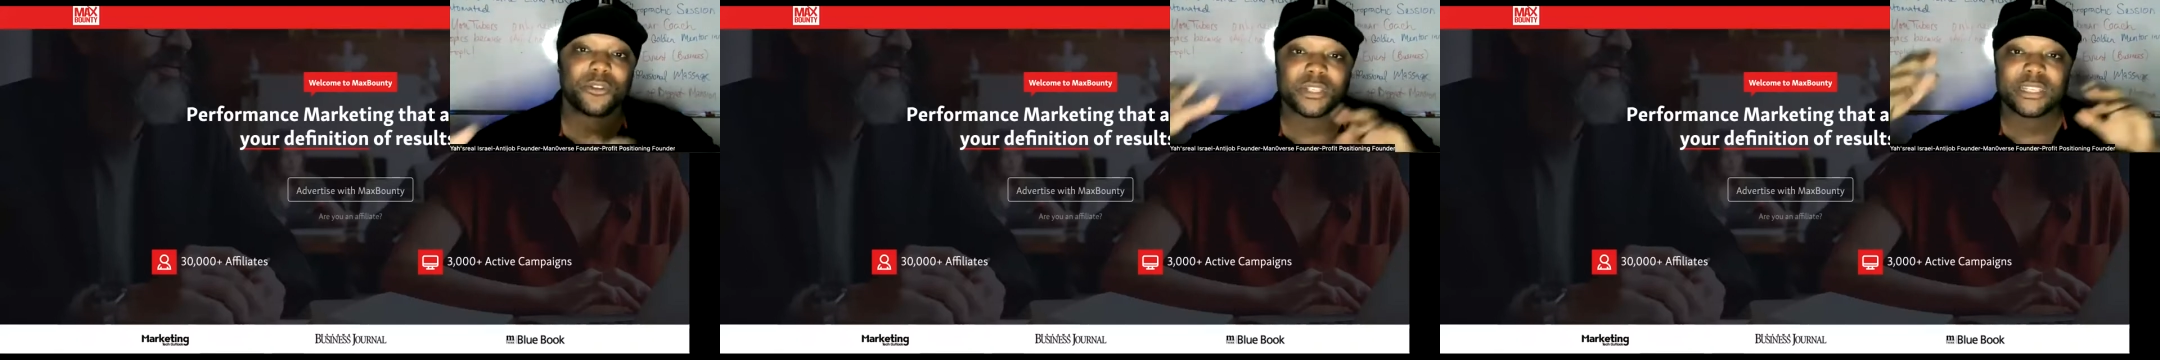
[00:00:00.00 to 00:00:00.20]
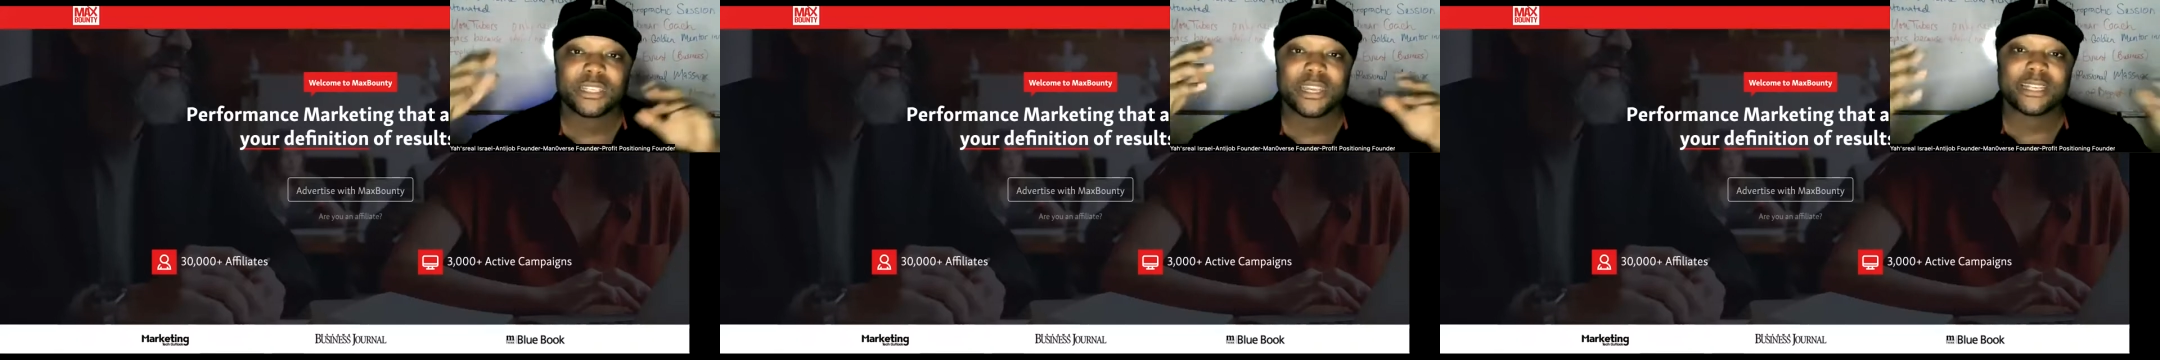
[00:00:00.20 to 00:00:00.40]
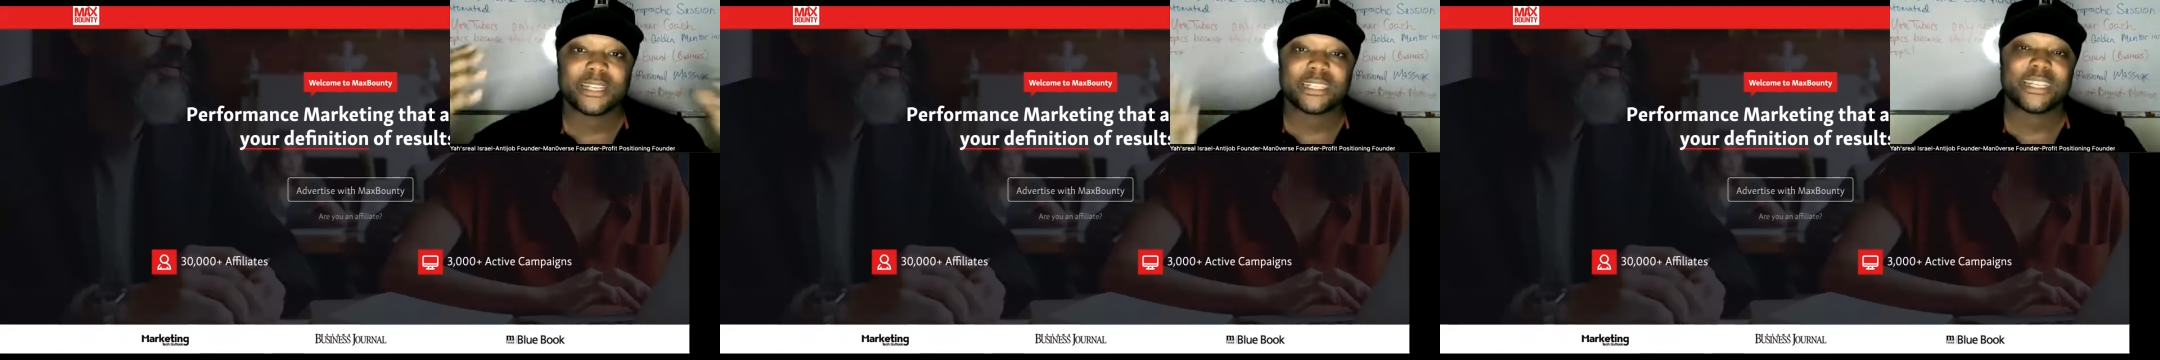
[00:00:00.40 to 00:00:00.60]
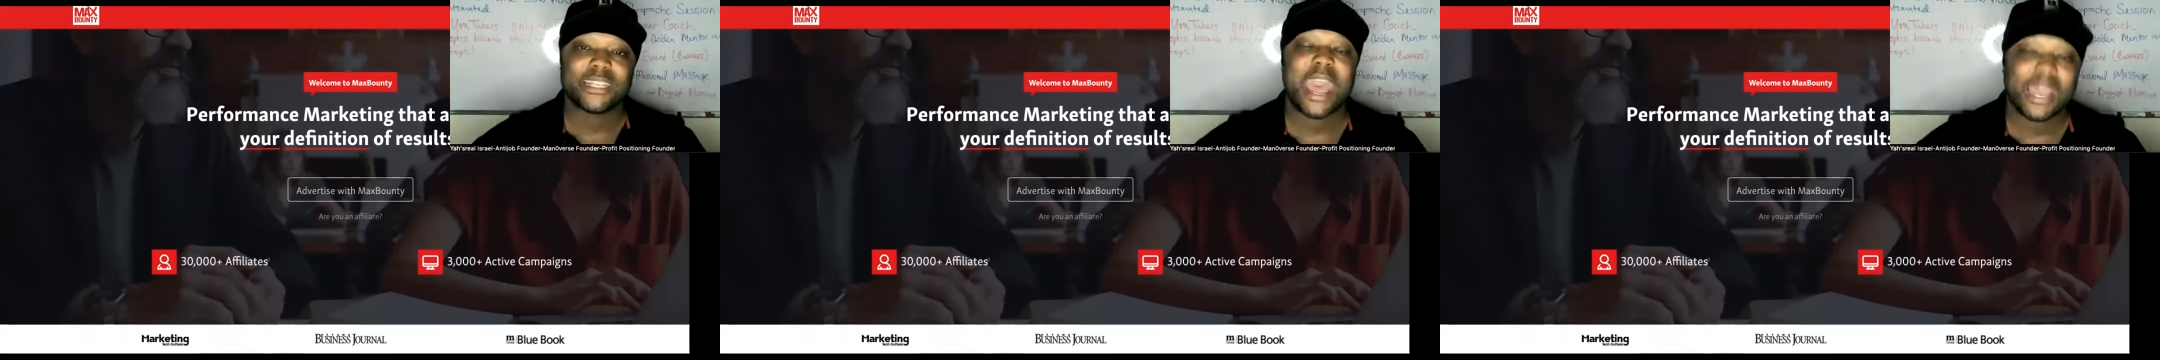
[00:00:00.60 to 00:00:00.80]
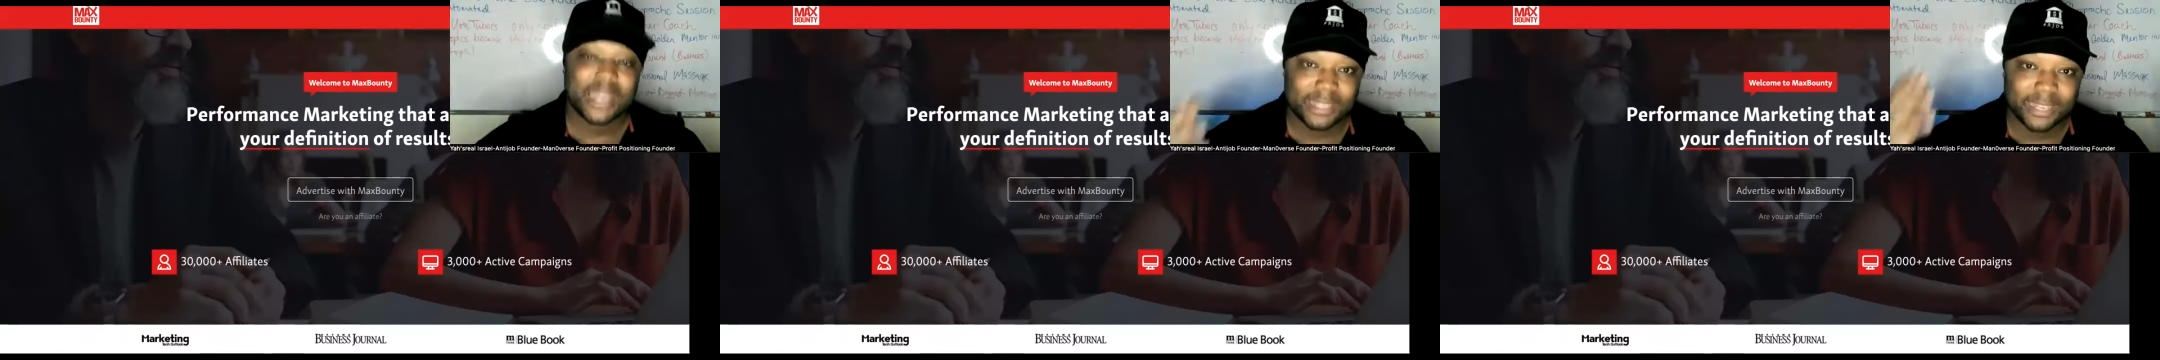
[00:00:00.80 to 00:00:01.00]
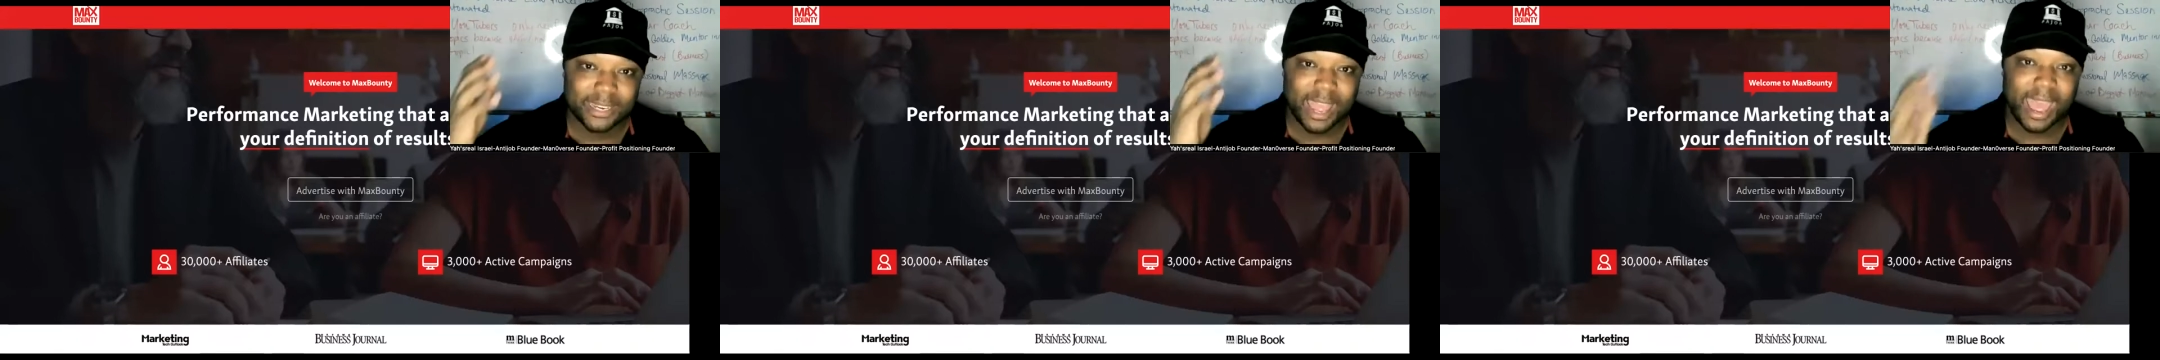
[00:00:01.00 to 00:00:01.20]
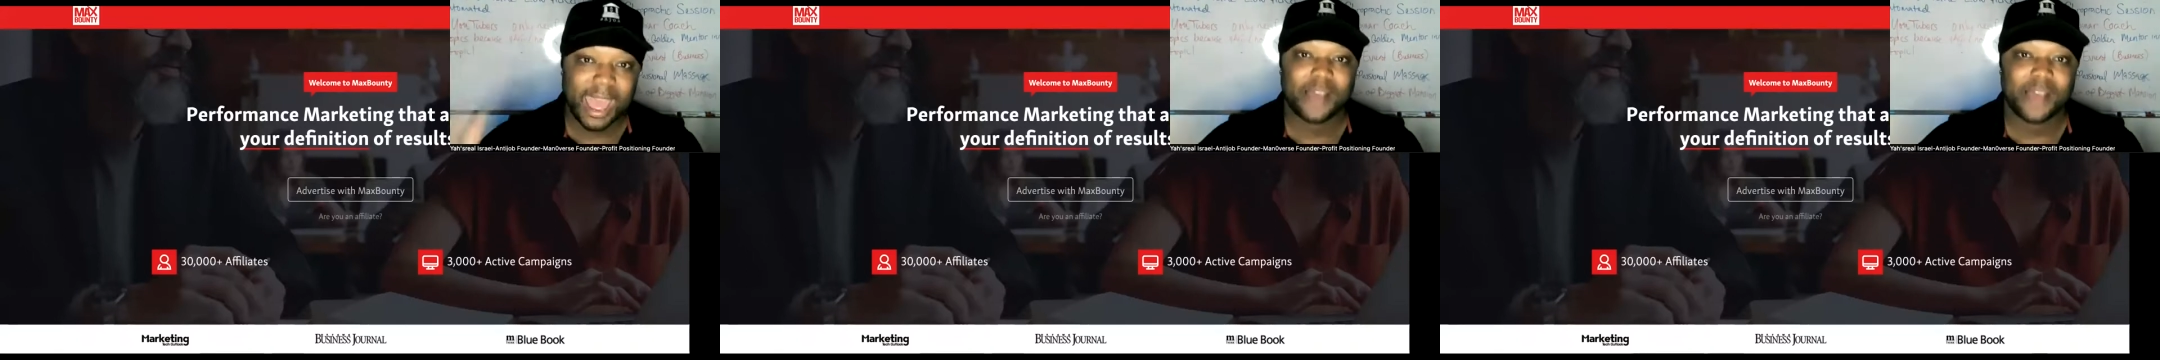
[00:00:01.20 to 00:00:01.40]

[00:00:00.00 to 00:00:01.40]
you'll see exactly